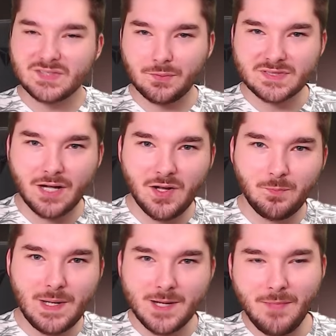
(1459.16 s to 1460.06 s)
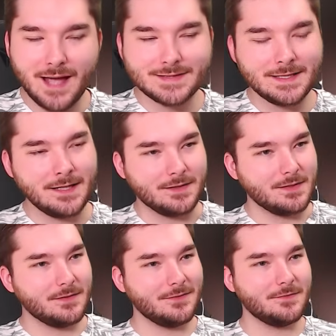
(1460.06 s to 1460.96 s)
Someone's out here pig masking it.
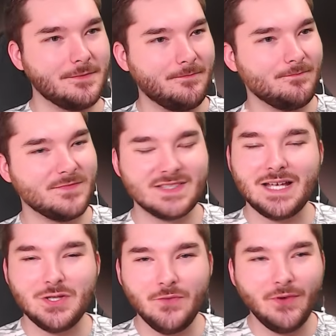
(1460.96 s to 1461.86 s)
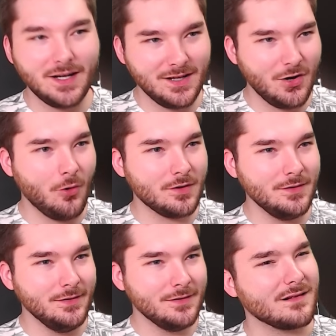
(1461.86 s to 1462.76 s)
Is that you, fucking Gordon?